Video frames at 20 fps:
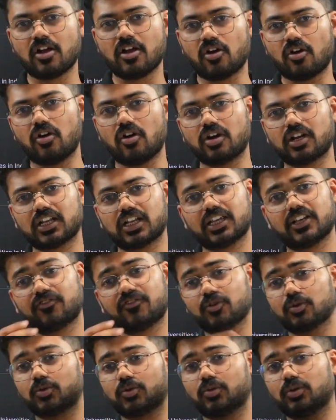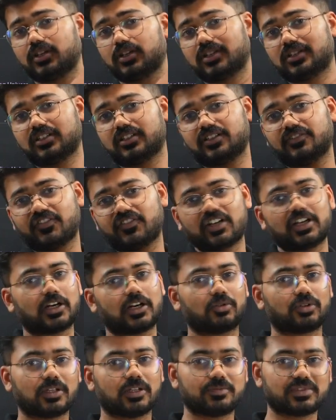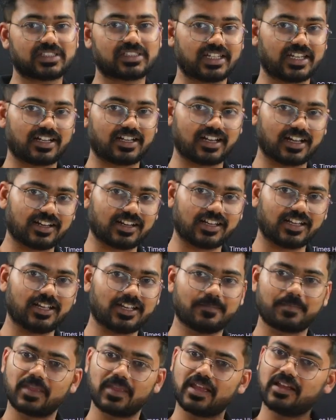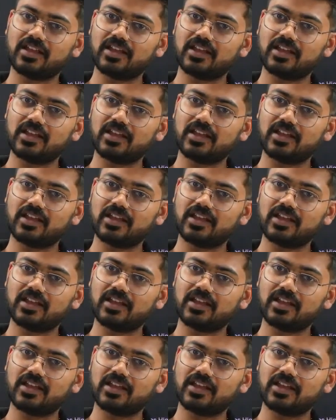or if you don't figure out the mistake early,